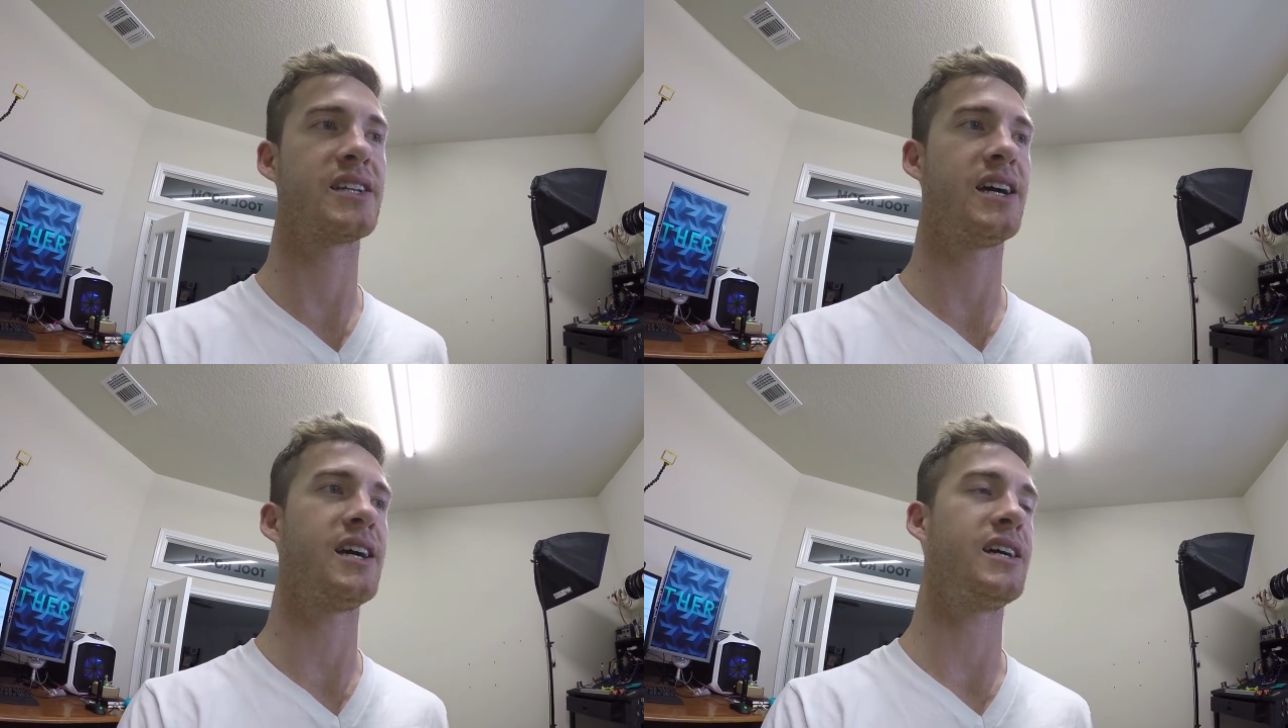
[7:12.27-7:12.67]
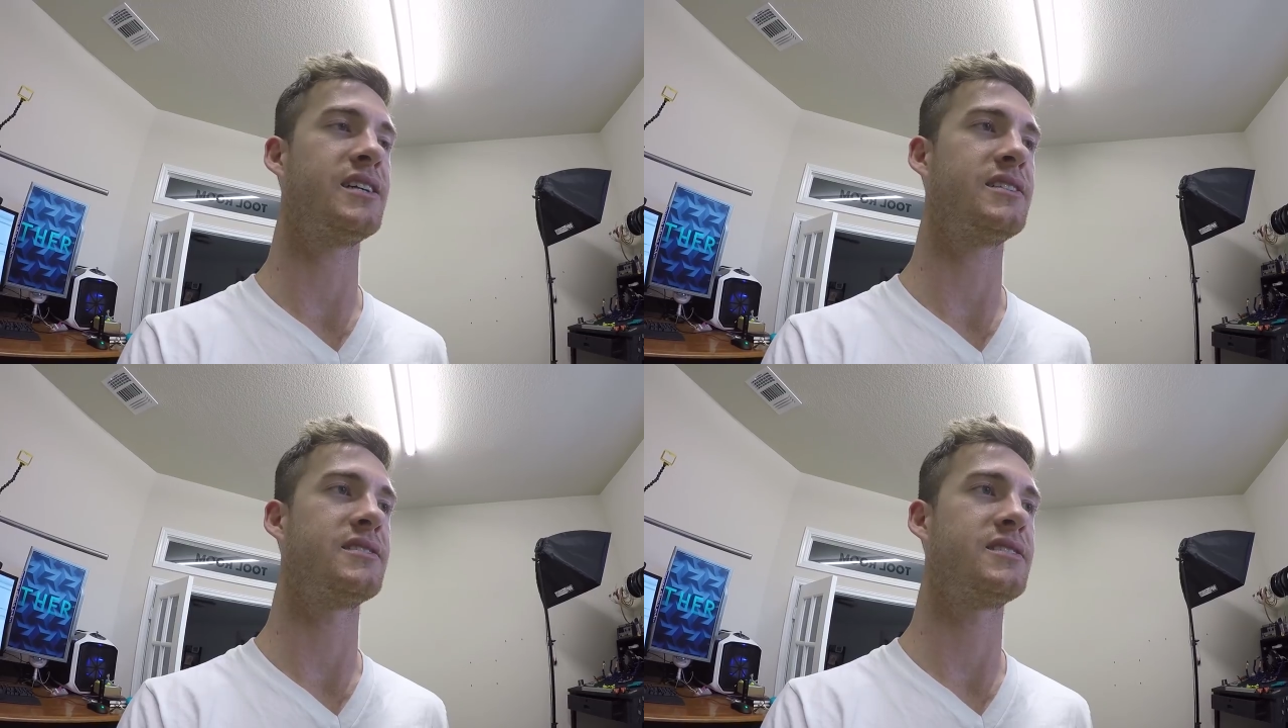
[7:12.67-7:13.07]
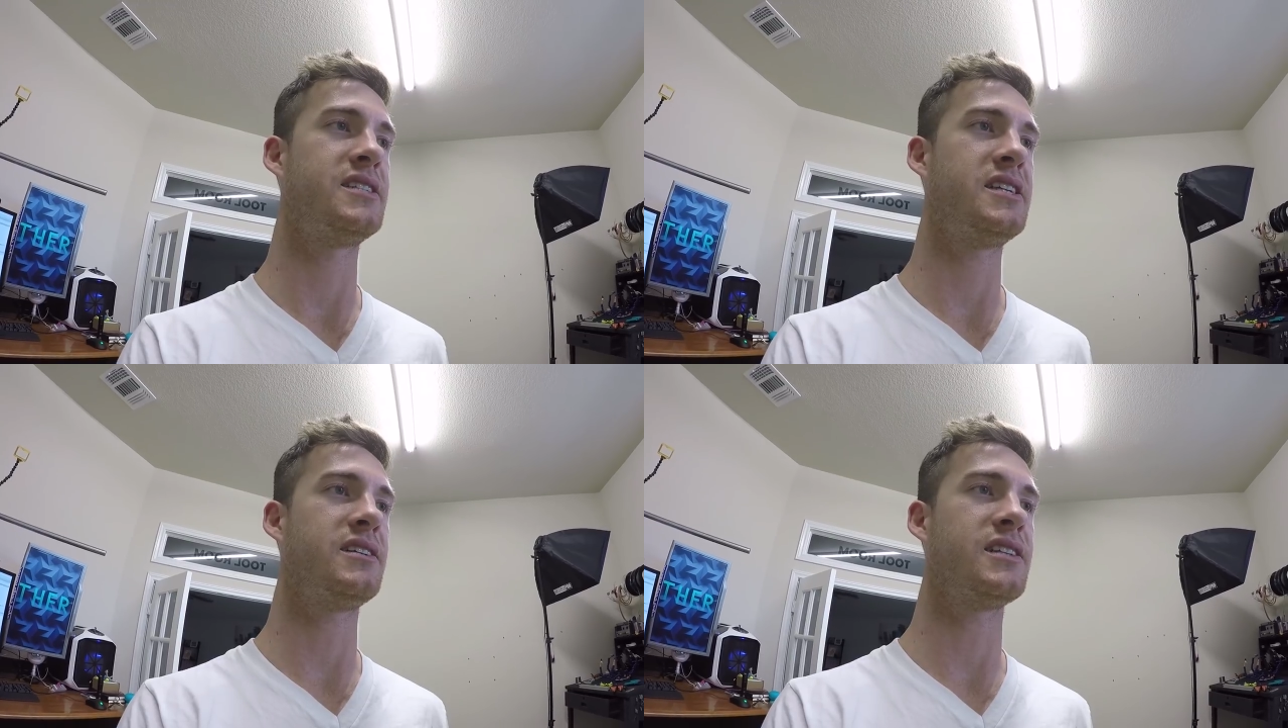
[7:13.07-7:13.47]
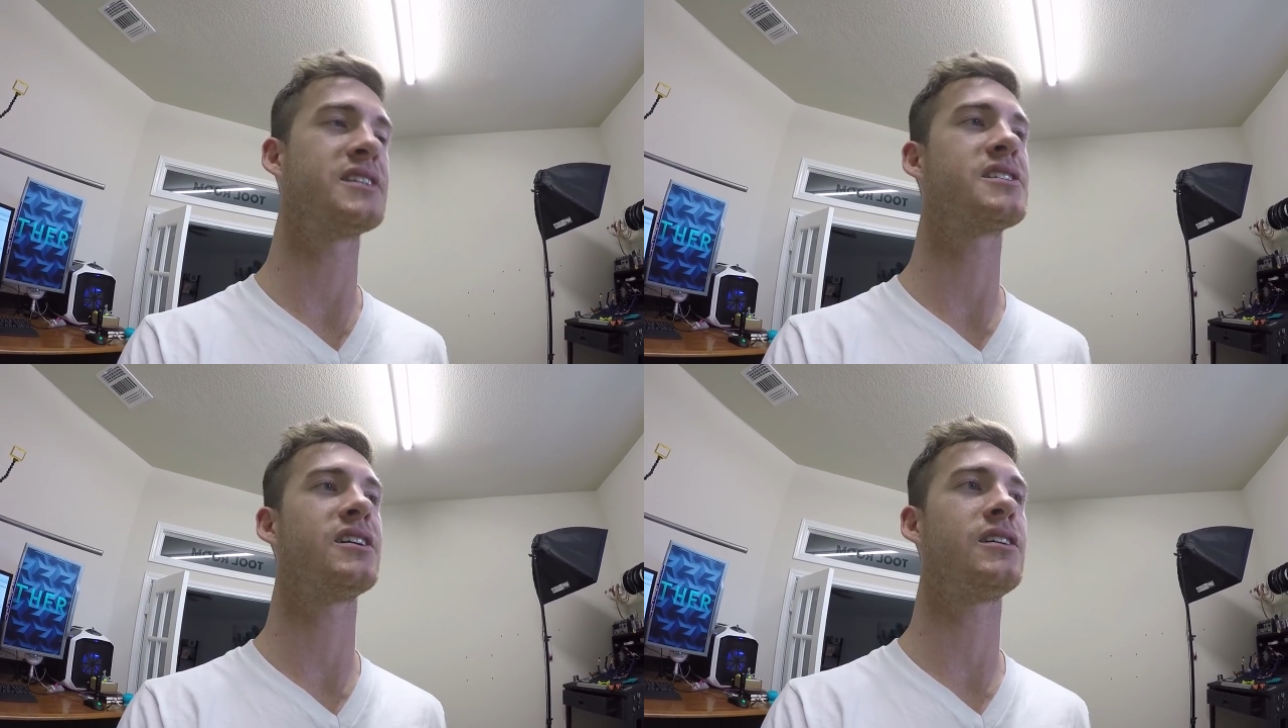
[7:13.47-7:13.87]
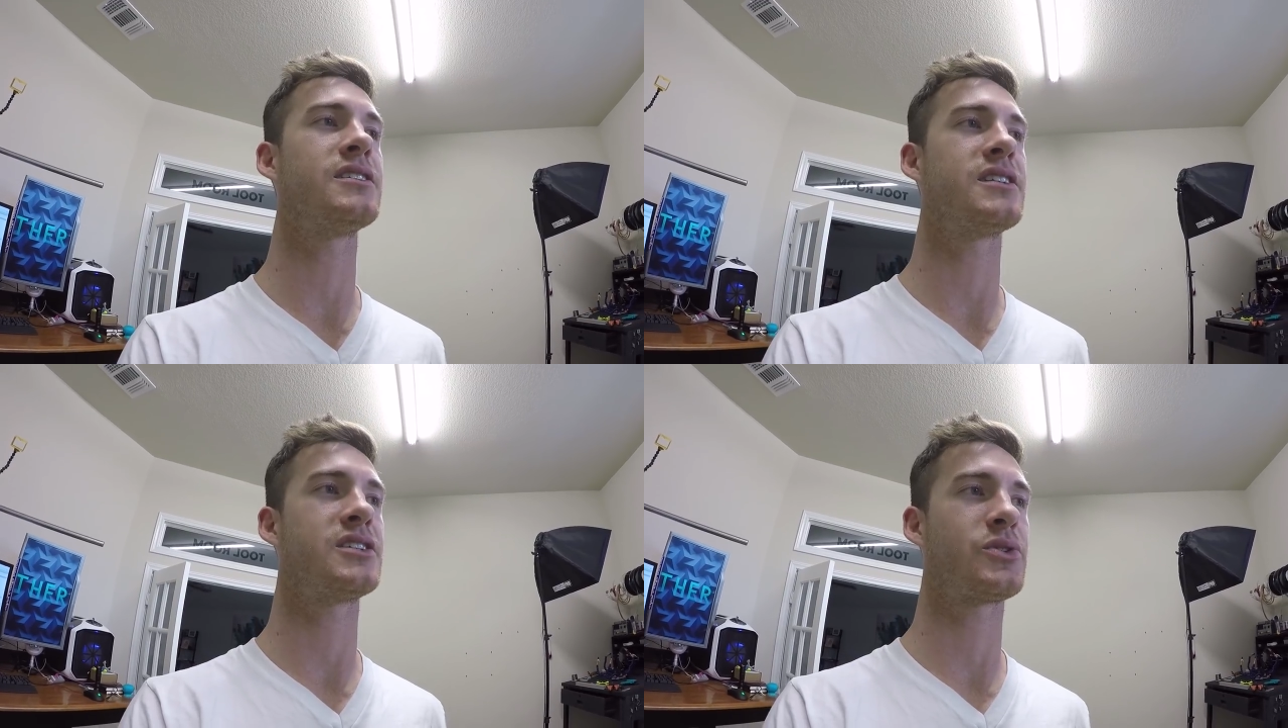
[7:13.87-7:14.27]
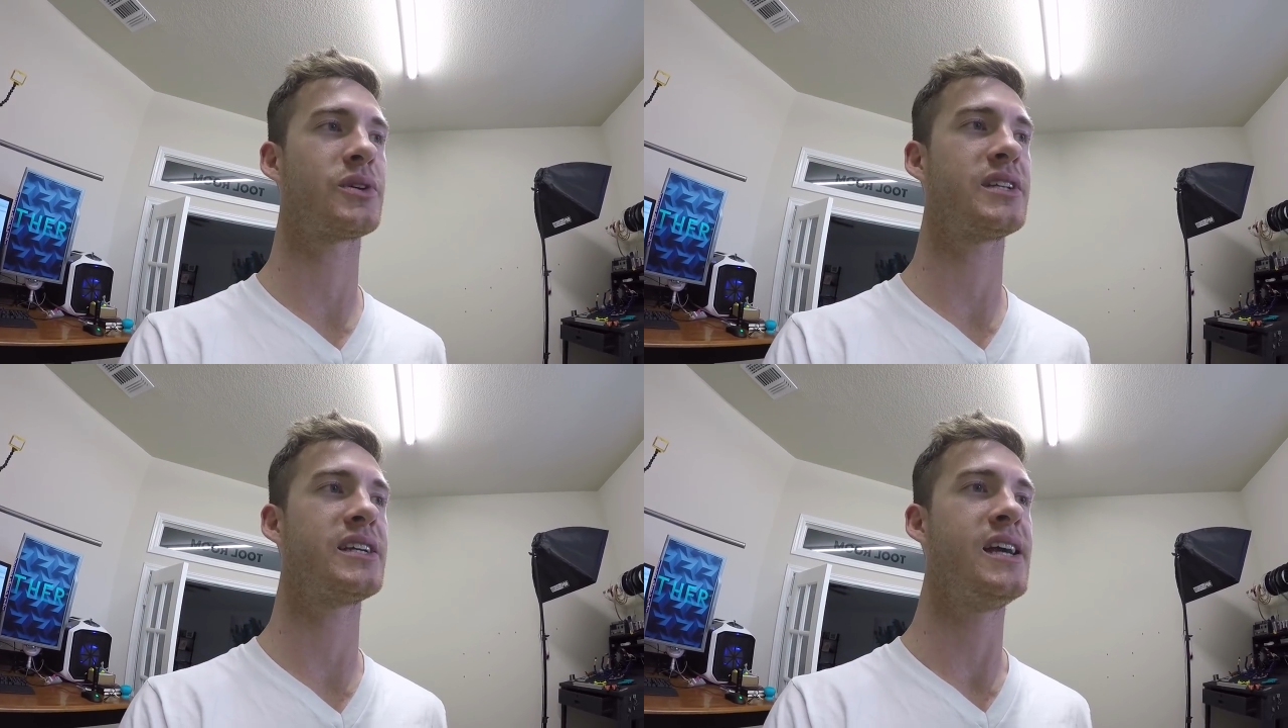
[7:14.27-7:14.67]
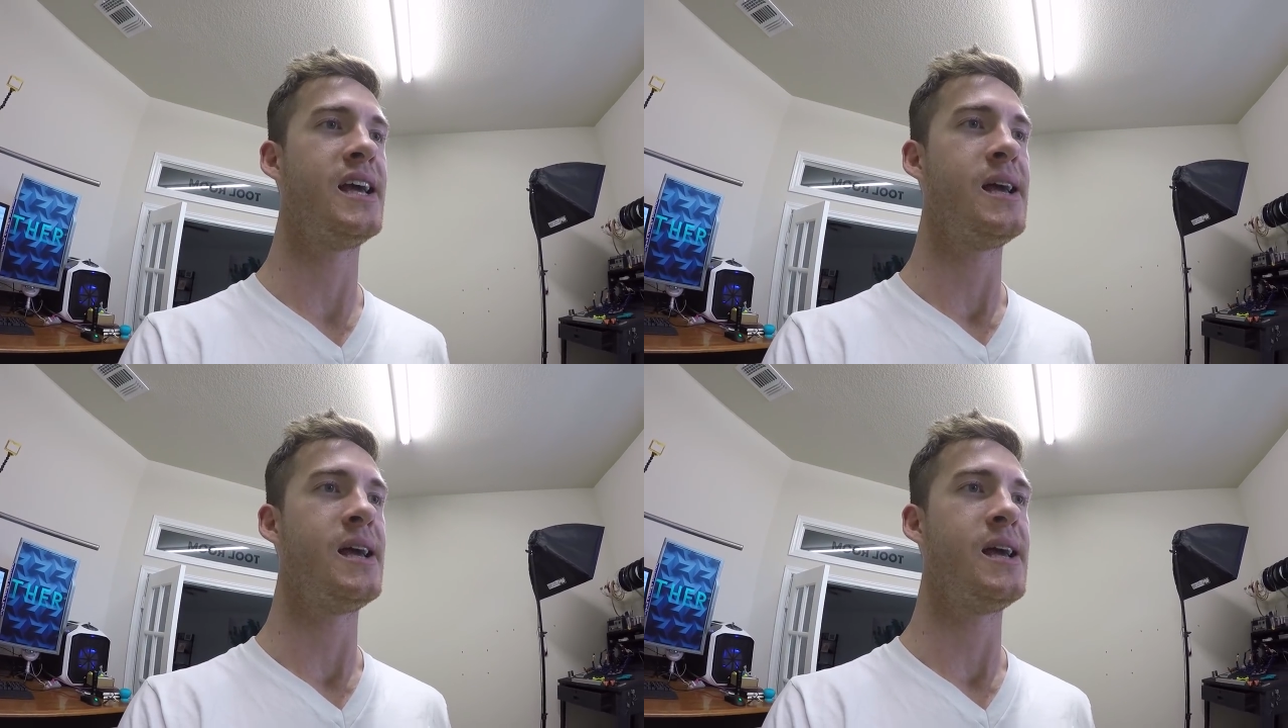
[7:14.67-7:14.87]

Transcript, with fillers: uh, deal installed shortly,